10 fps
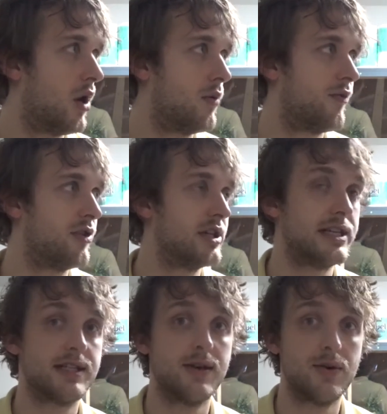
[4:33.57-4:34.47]
hopefully
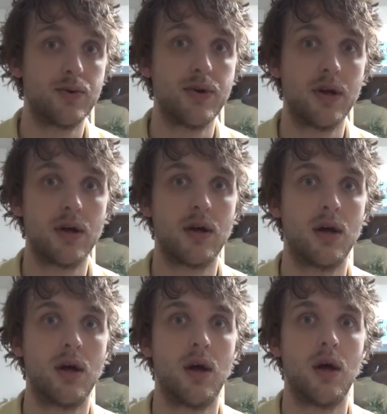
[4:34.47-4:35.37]
soon
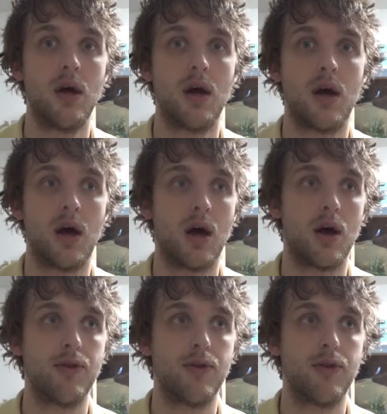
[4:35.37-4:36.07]
uh,